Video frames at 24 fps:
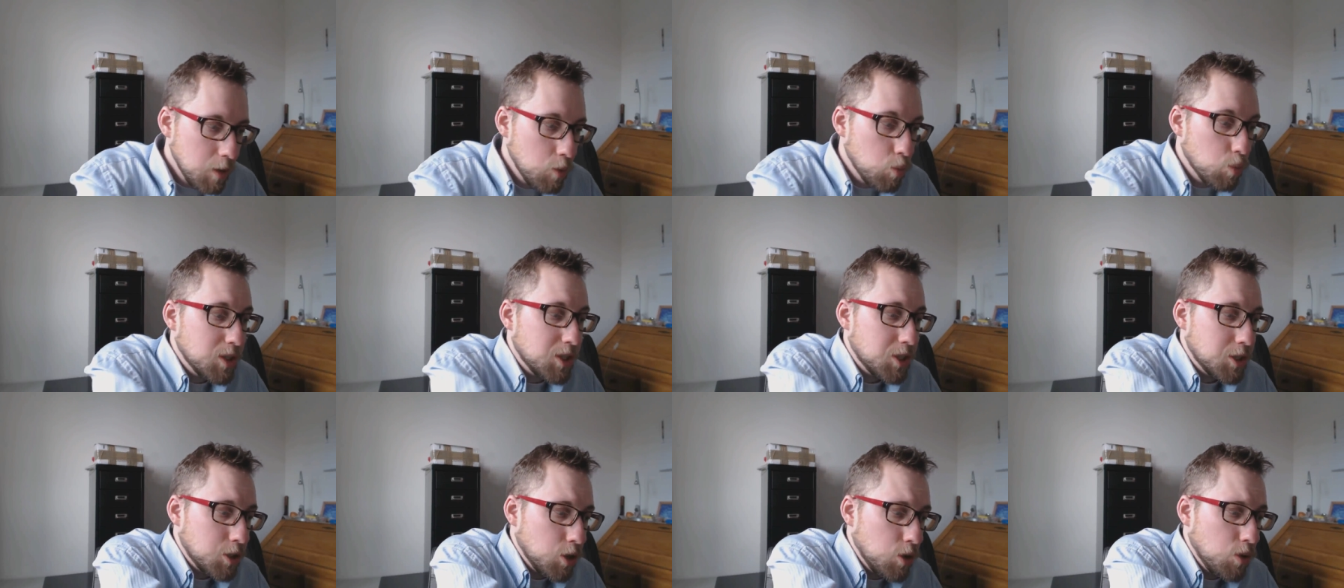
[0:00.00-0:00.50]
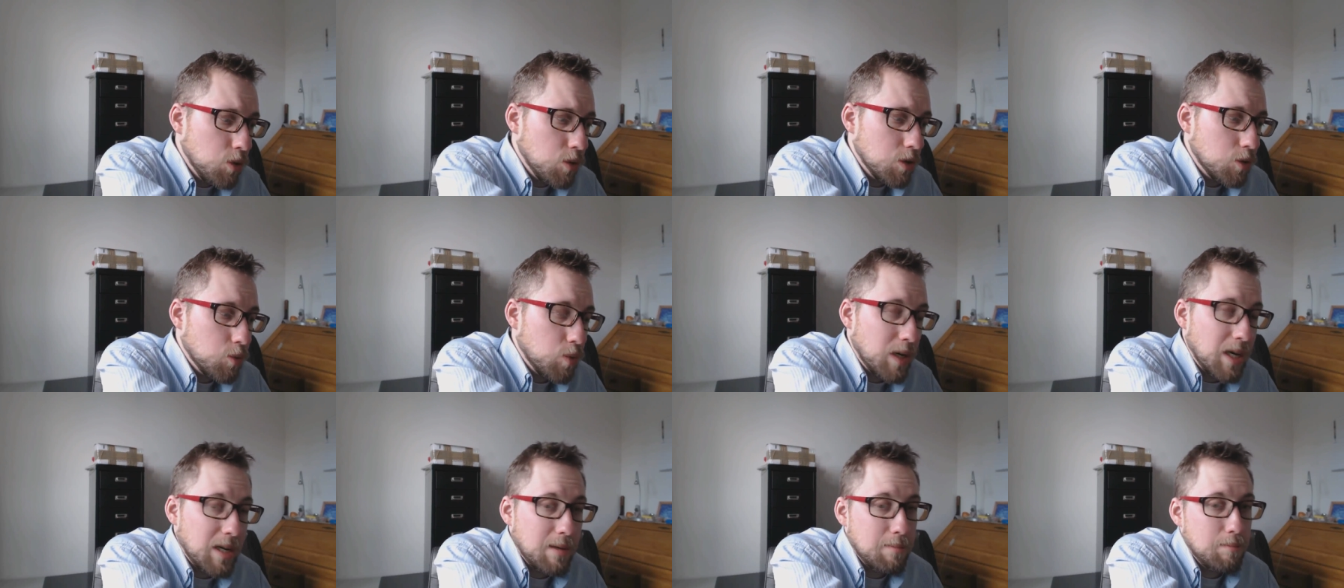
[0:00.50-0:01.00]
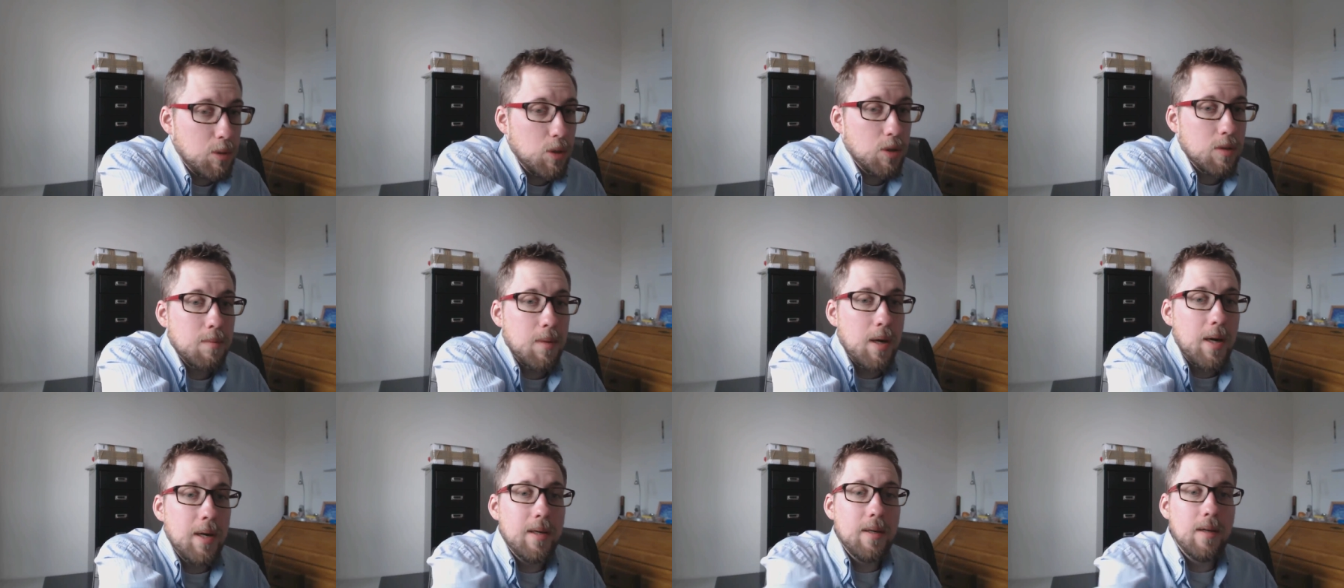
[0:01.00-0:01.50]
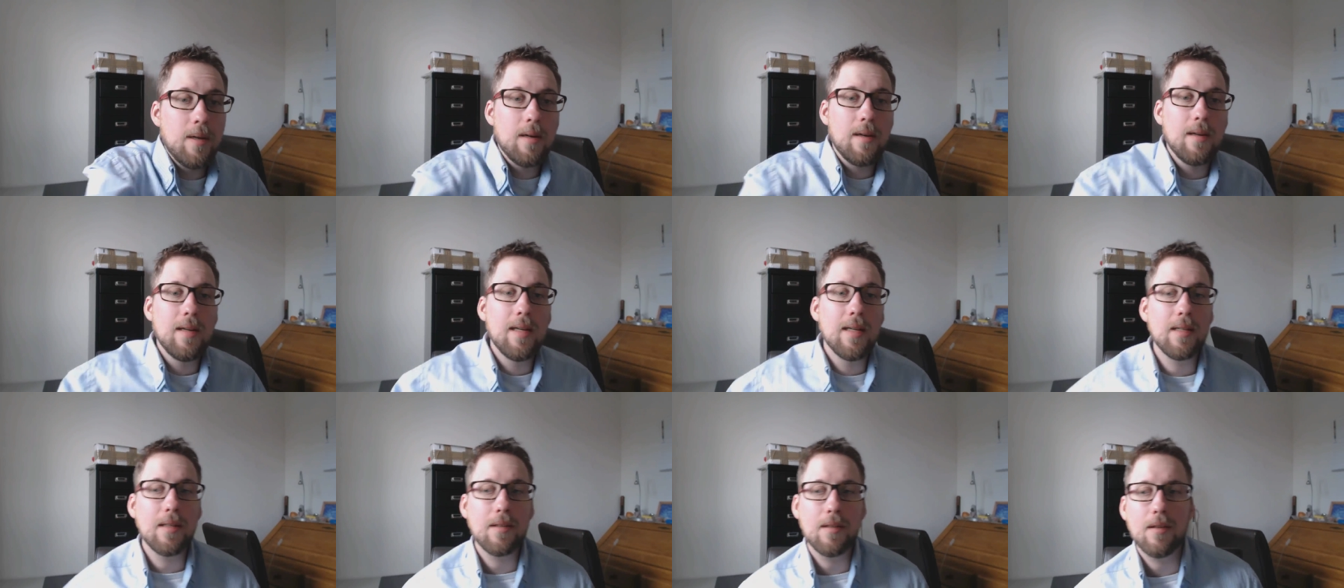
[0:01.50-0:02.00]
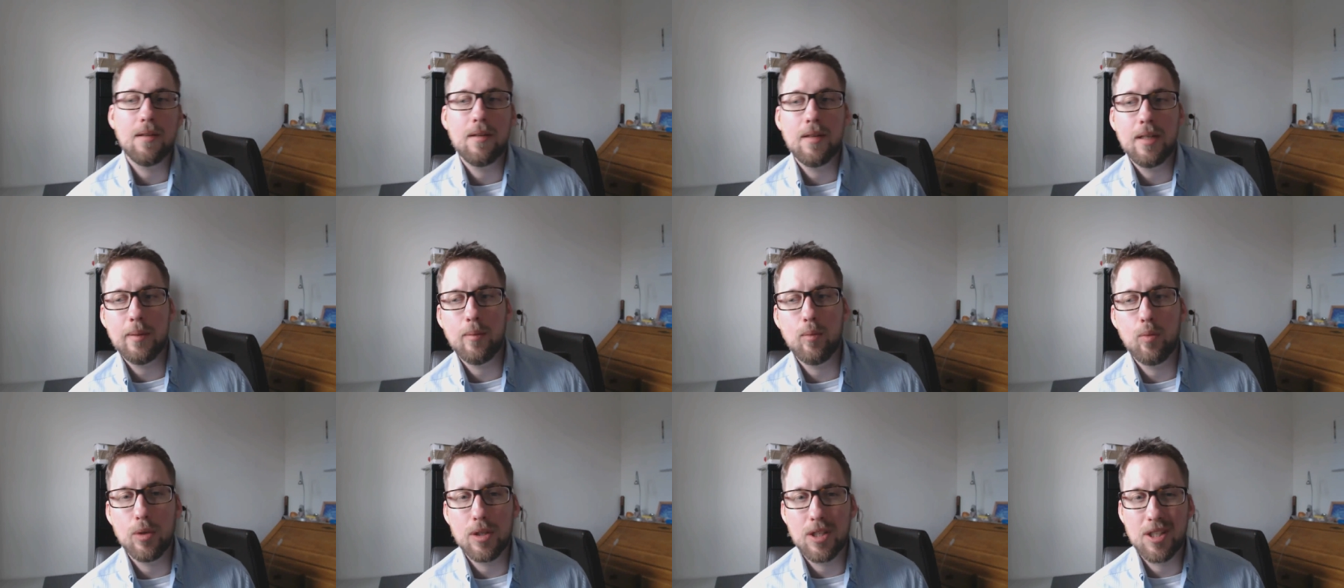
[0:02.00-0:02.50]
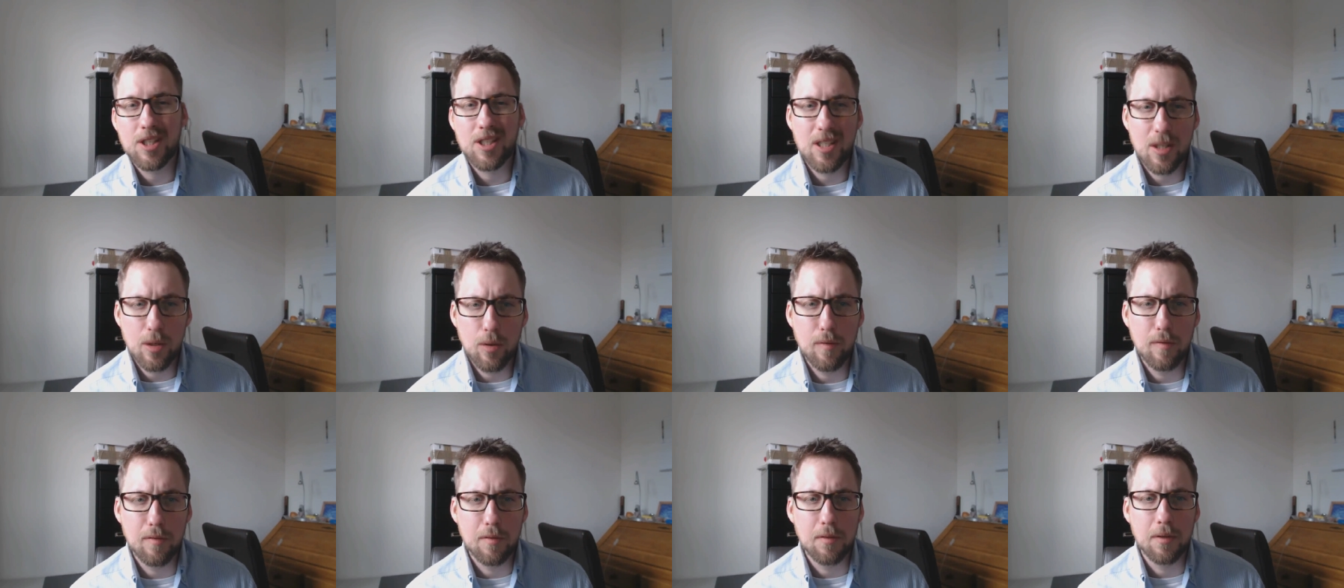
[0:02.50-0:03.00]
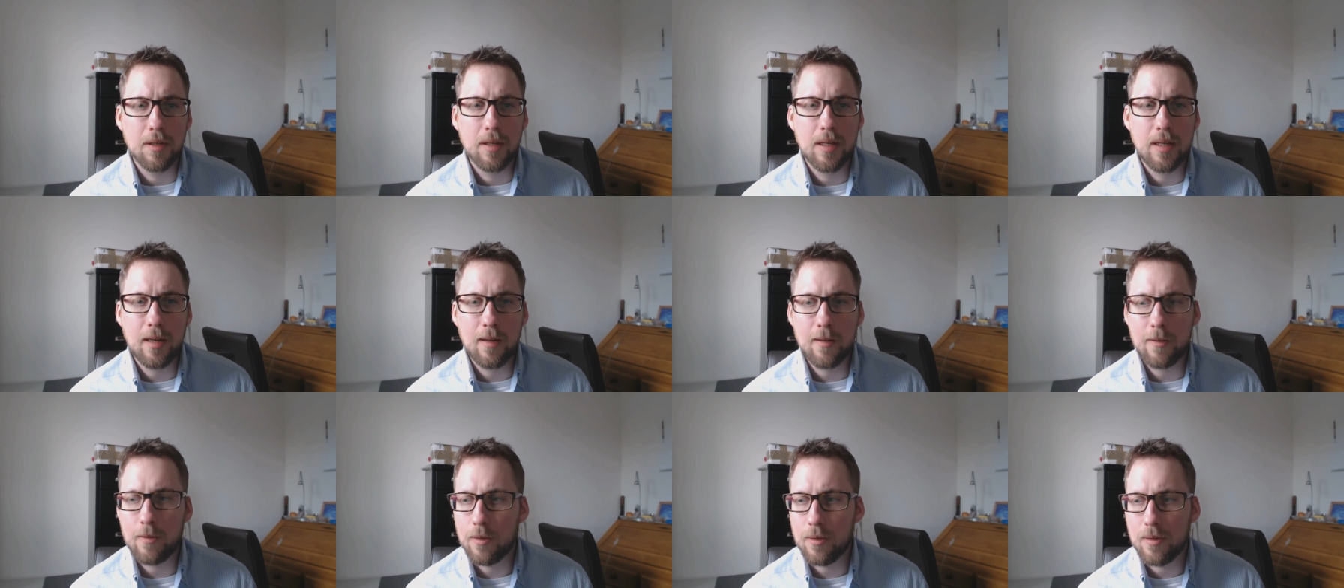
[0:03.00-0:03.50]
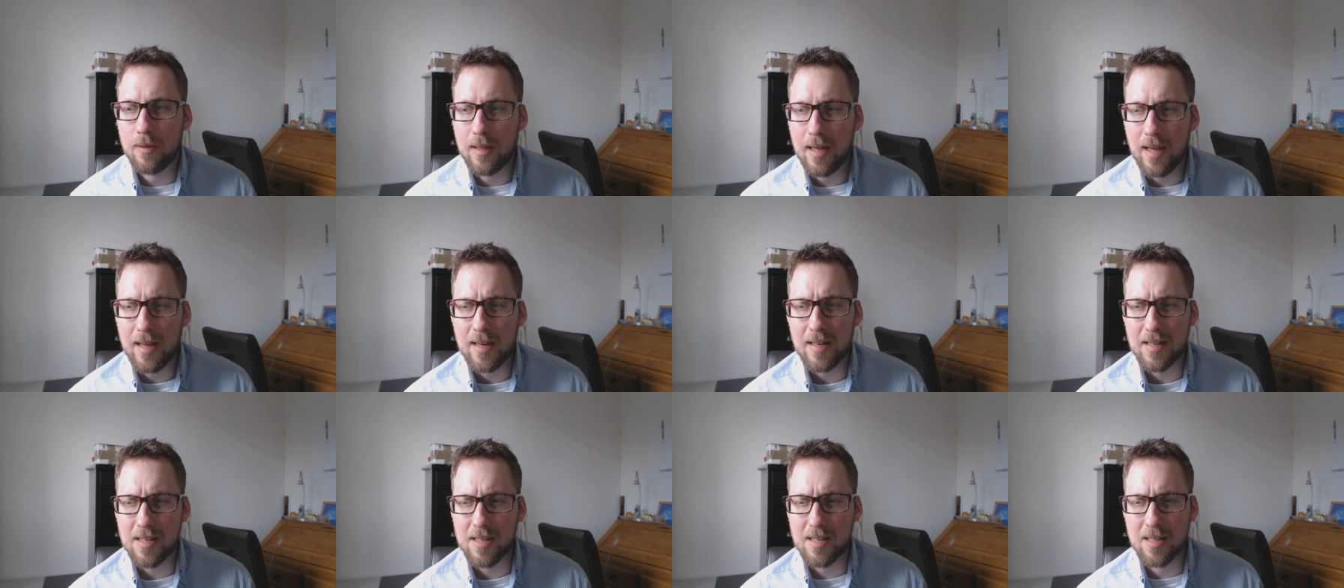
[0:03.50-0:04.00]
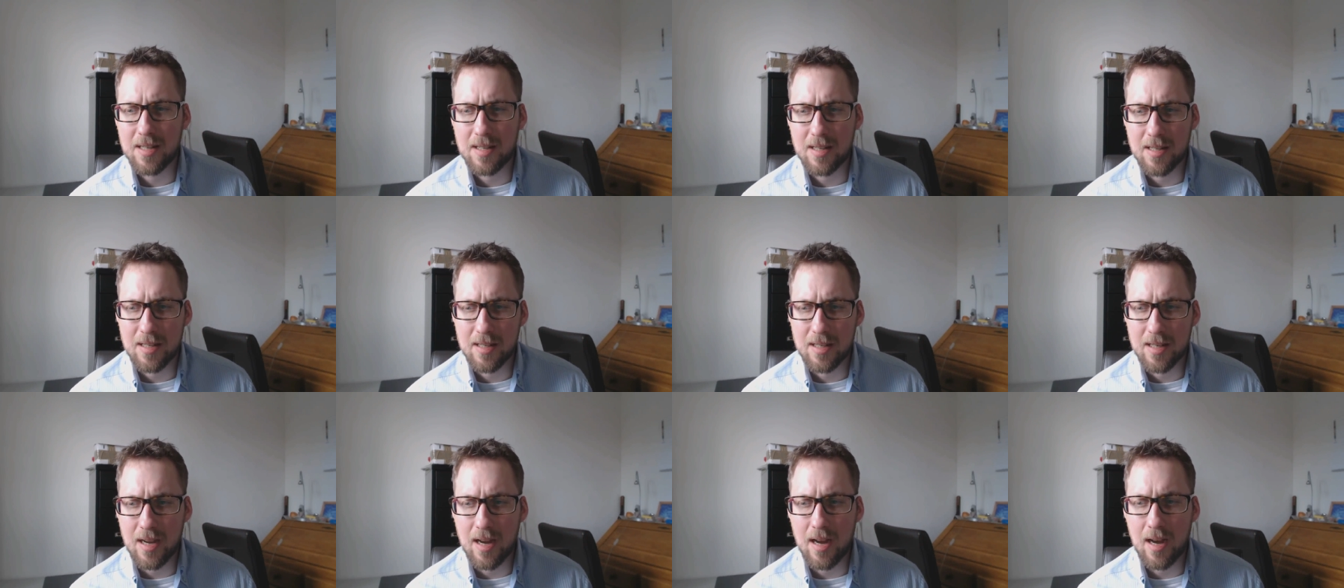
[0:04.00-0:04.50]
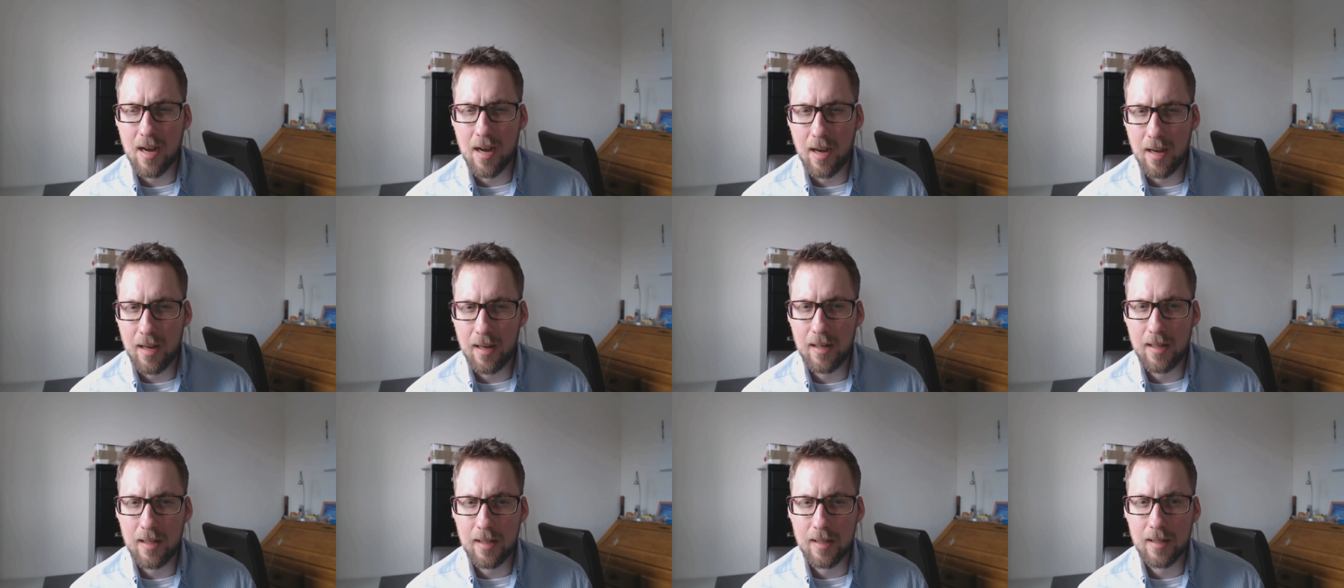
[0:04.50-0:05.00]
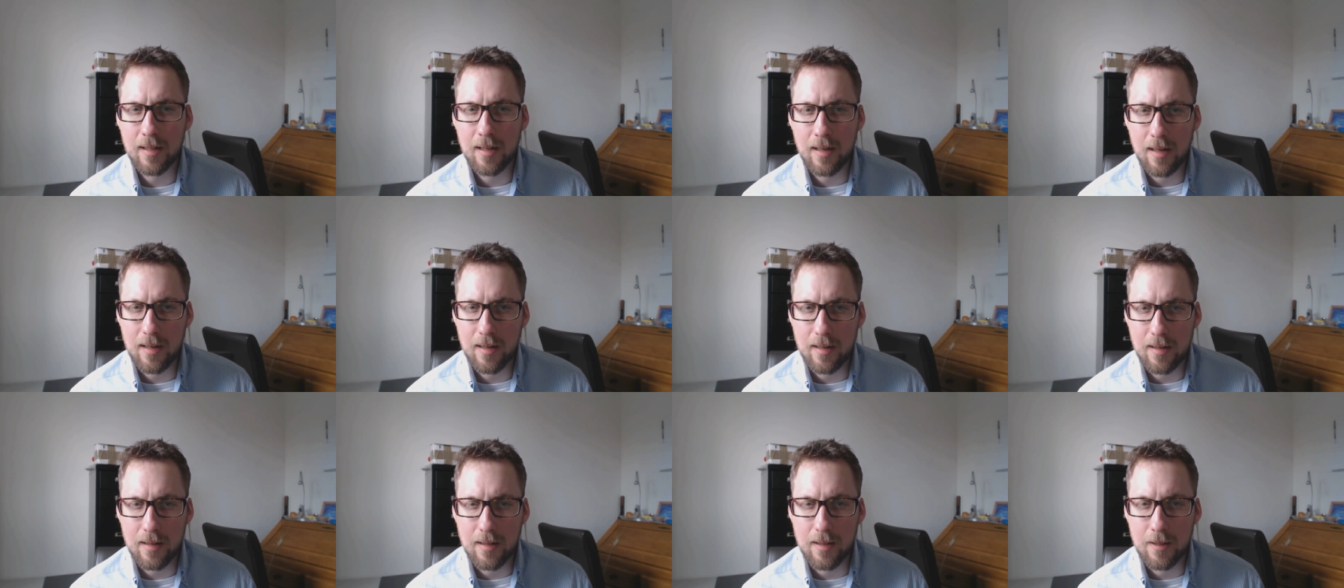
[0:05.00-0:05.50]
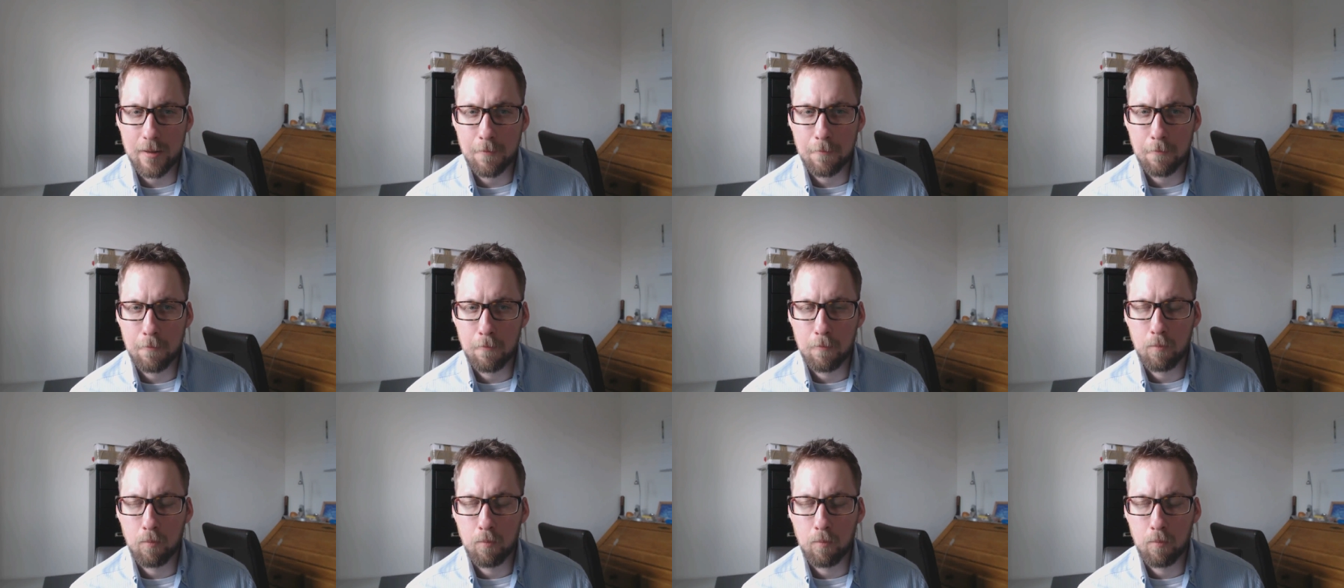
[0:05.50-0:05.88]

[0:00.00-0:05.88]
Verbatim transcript: was told when I bought my Yard-O-Led that the nib was silver, and I thought that is highly unlikely.